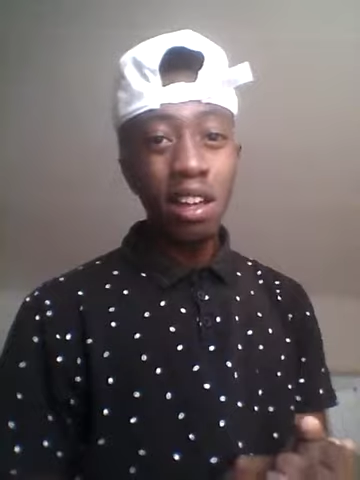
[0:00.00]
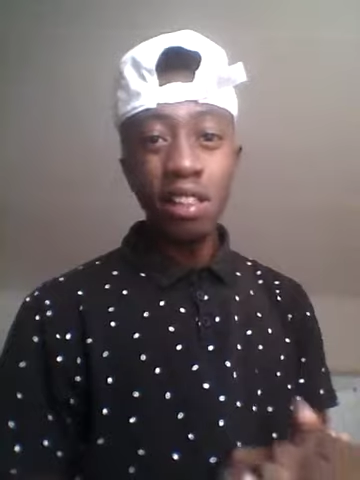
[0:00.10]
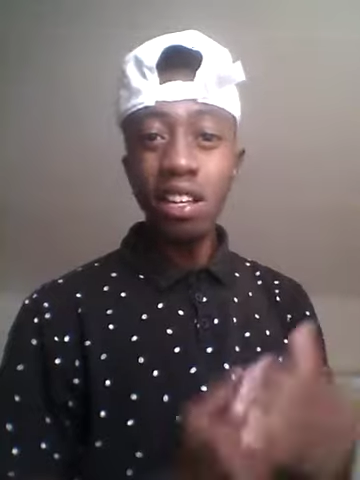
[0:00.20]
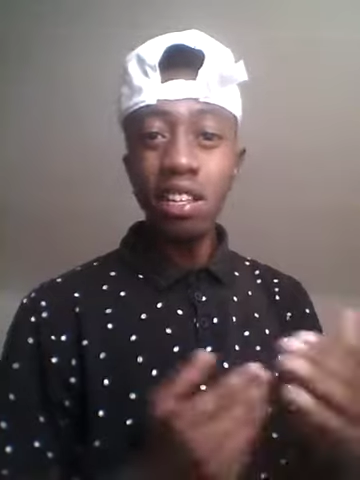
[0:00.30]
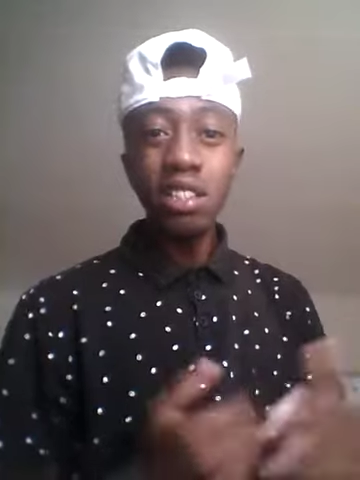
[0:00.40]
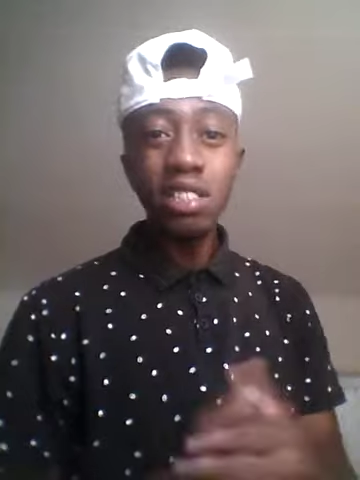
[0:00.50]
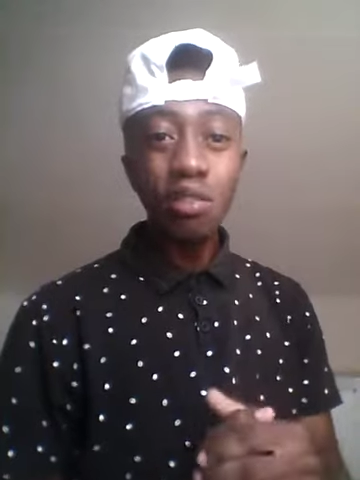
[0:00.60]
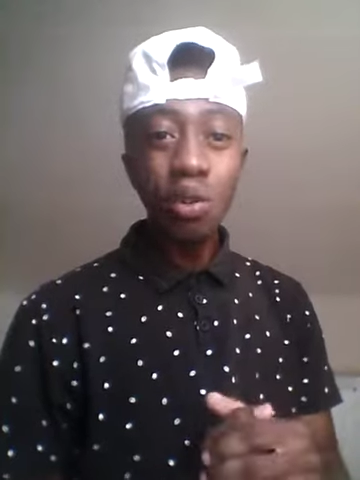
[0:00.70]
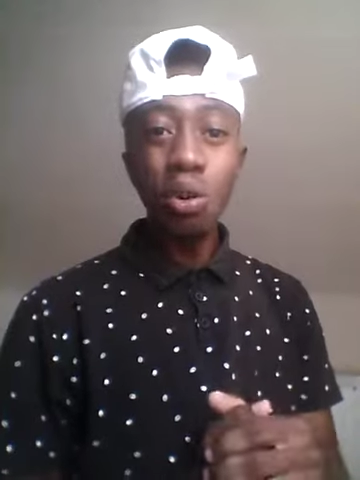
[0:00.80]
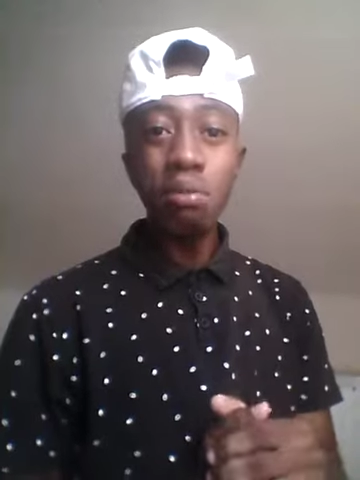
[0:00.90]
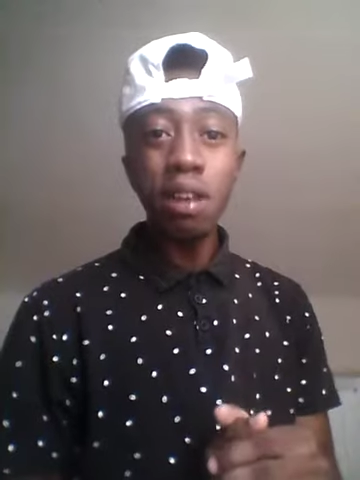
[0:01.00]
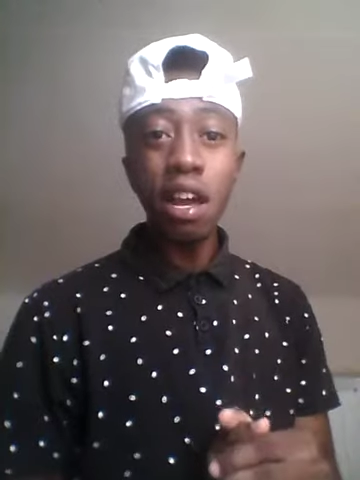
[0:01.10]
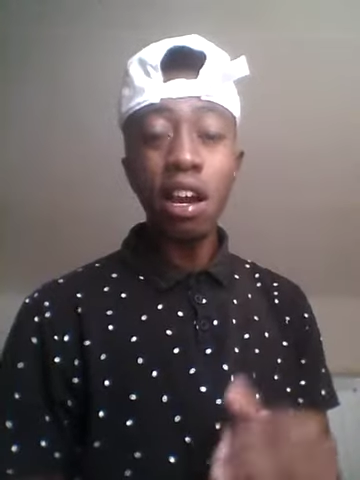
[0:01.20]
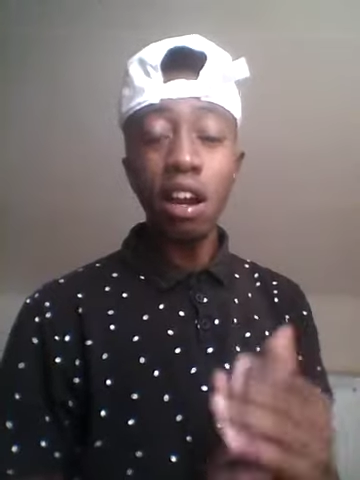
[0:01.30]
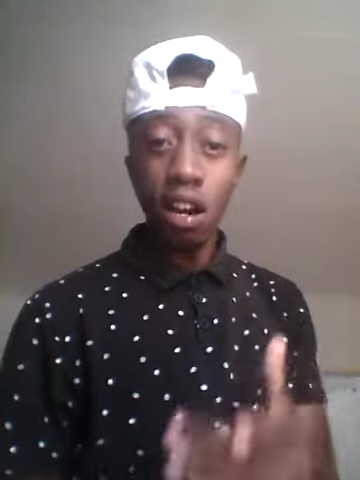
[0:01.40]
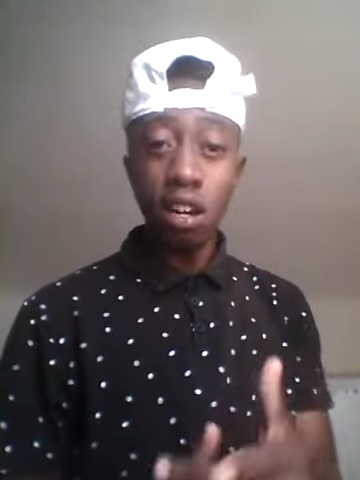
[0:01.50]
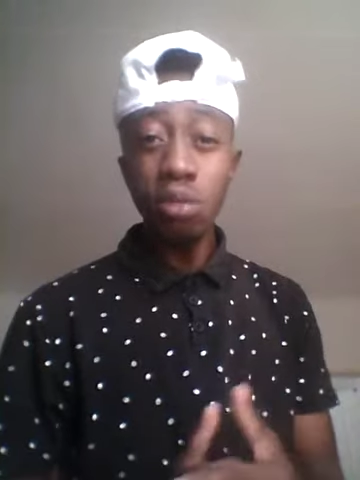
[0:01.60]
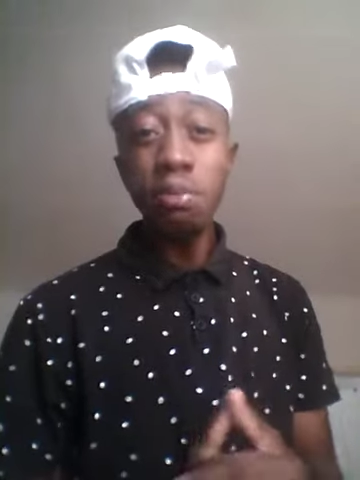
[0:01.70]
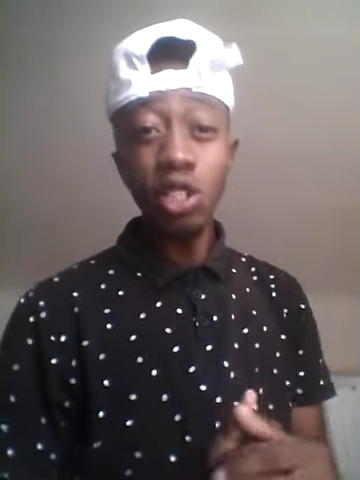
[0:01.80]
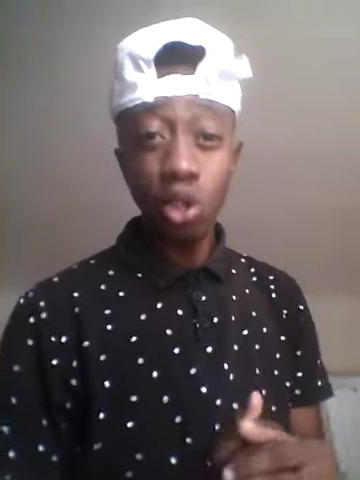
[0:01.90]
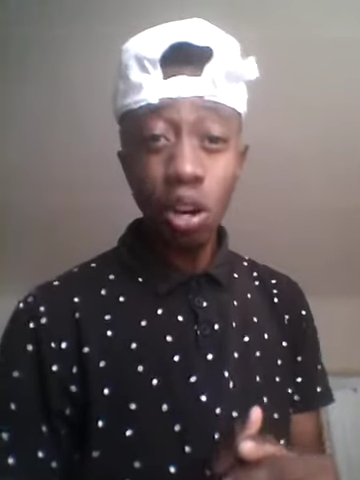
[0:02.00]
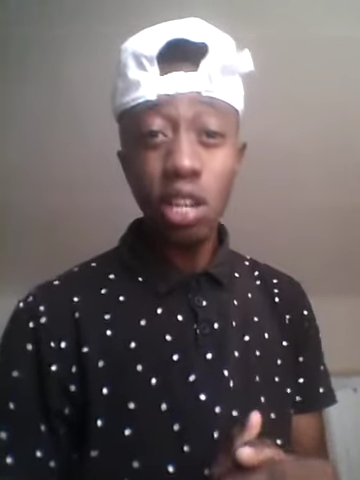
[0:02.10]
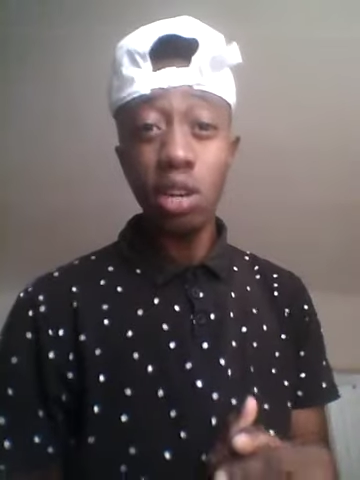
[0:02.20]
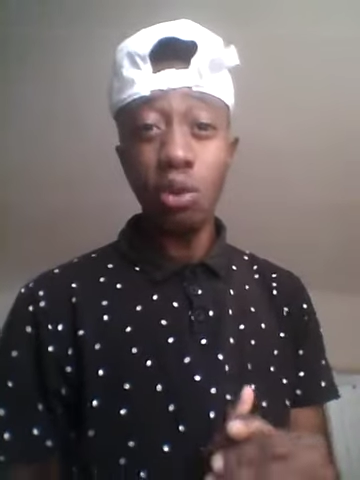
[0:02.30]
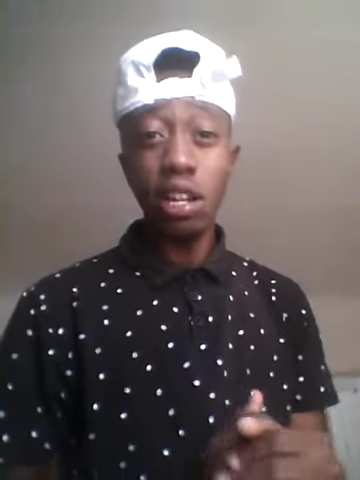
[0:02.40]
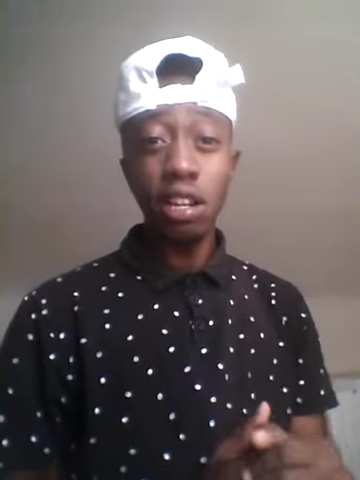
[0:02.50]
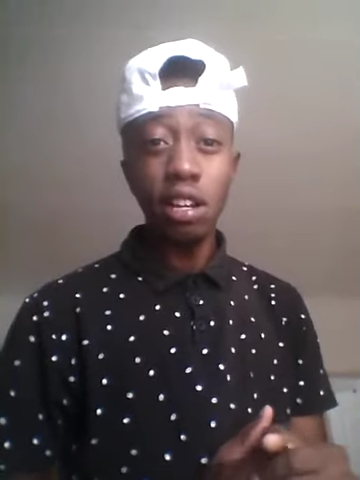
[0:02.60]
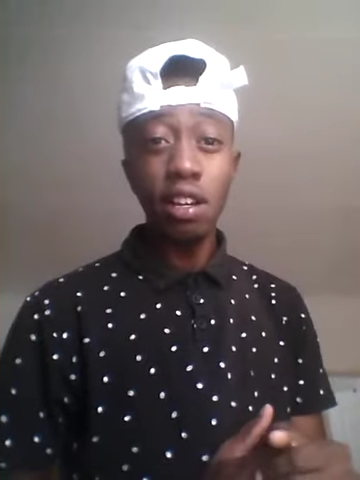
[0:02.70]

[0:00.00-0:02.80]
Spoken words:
Then the interview will be like, you mean joking, right?